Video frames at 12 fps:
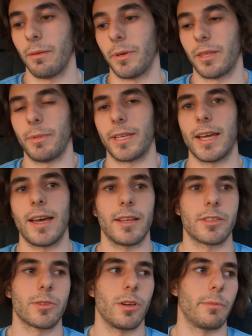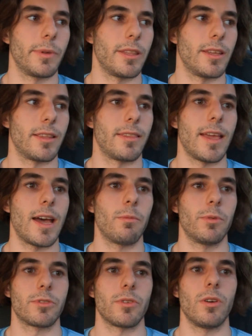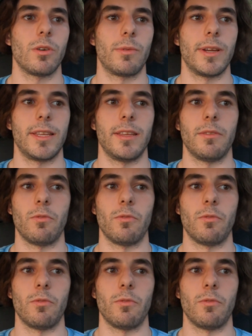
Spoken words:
But the mechanics told me that that was already